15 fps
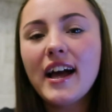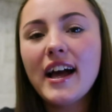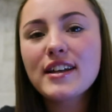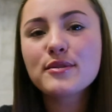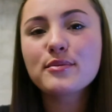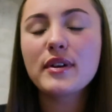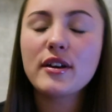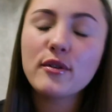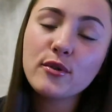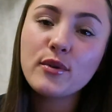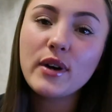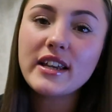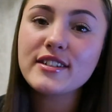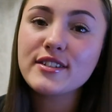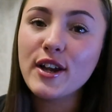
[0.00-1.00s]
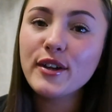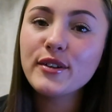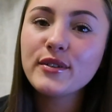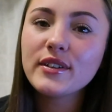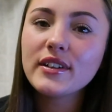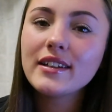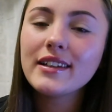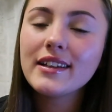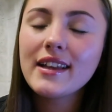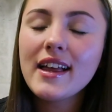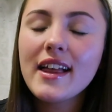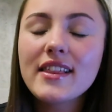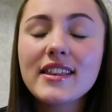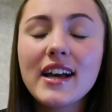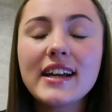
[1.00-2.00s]
as we always know,
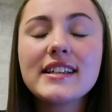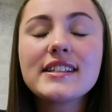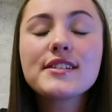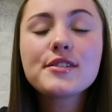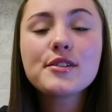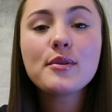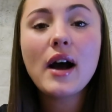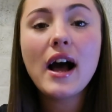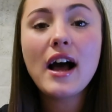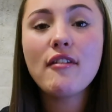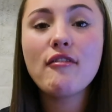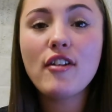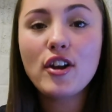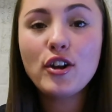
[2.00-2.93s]
that is to have